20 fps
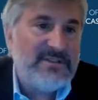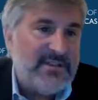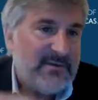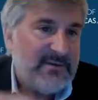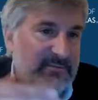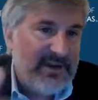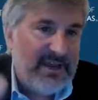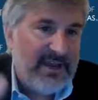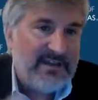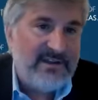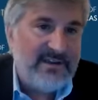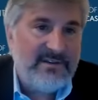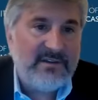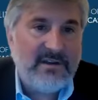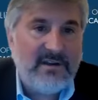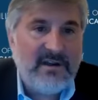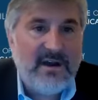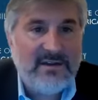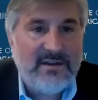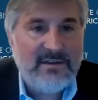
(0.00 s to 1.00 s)
and then we'll get into
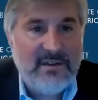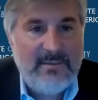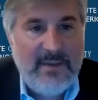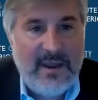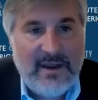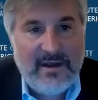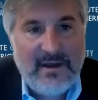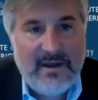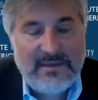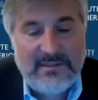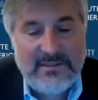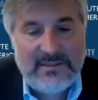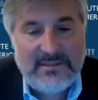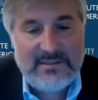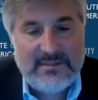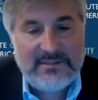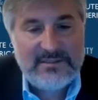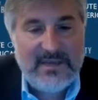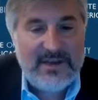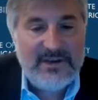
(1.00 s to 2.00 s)
the main content of
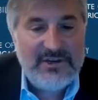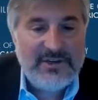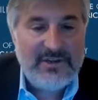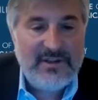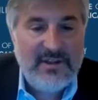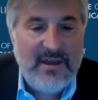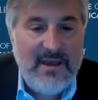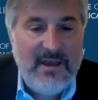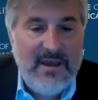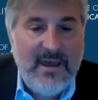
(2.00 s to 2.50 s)
the session.